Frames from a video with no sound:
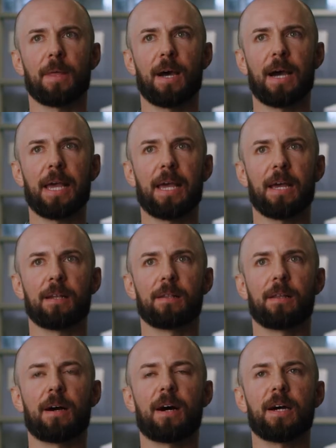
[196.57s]
I had
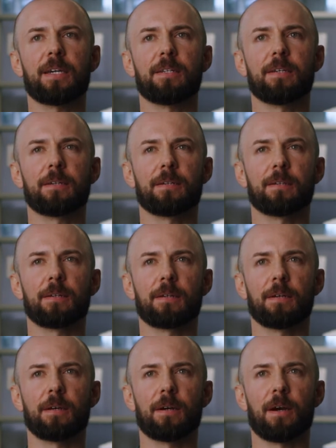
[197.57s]
lied
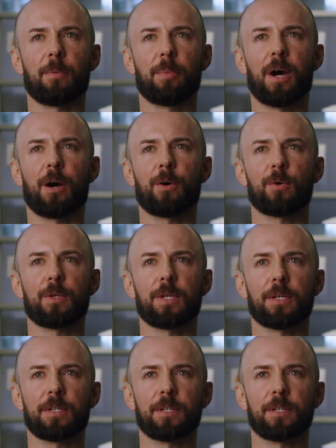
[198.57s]
about